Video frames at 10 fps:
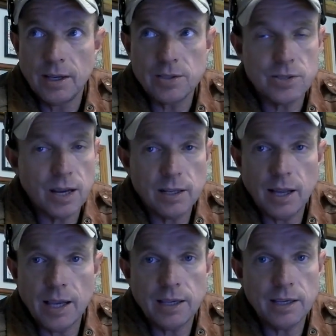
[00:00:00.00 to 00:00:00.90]
It's not
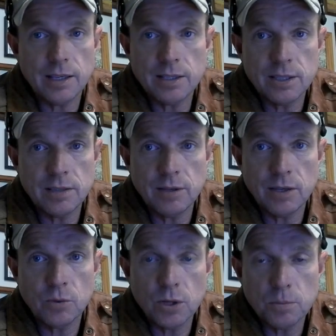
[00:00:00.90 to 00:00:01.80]
like in
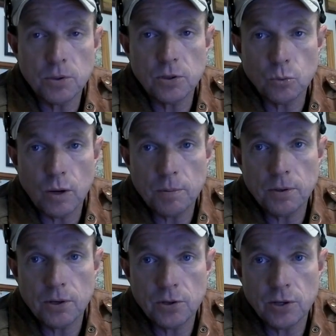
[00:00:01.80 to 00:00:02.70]
TV where you put the
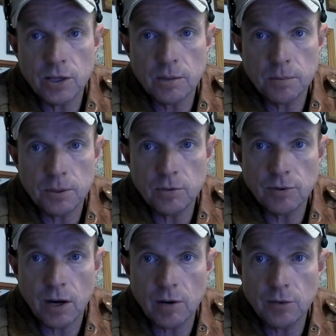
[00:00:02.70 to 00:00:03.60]
weapon on your hip and you
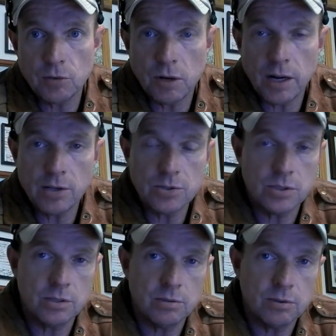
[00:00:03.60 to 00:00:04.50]
fire a few rounds
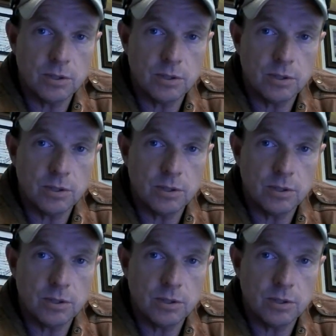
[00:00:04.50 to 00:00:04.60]
and,